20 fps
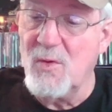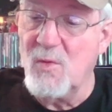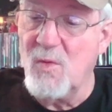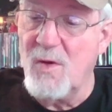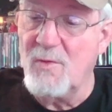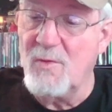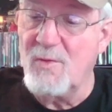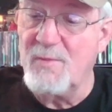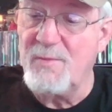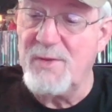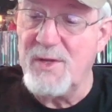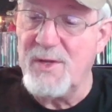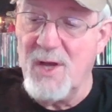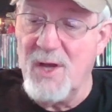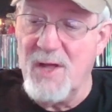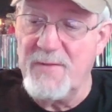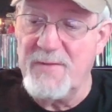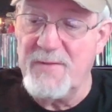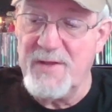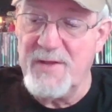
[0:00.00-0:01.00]
what will be
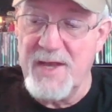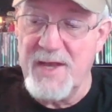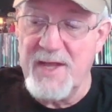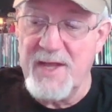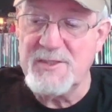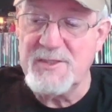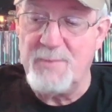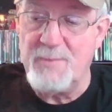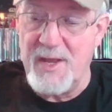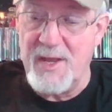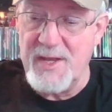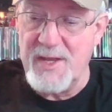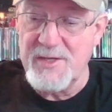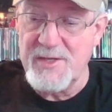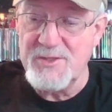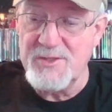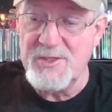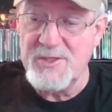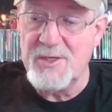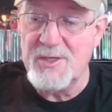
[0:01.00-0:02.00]
on the next
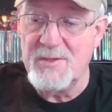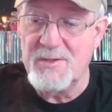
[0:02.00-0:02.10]
page.